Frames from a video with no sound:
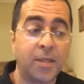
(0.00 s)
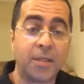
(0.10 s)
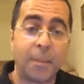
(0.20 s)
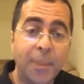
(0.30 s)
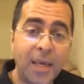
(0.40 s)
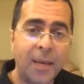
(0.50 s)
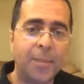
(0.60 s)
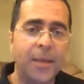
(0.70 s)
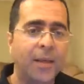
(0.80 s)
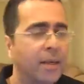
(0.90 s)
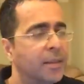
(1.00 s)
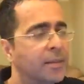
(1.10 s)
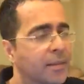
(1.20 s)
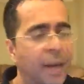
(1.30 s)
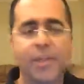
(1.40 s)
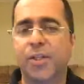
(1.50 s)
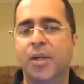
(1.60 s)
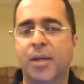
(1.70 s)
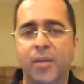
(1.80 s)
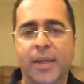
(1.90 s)
the PEP damaging
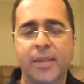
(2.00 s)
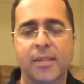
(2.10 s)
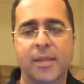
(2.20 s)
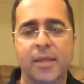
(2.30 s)
the UNC.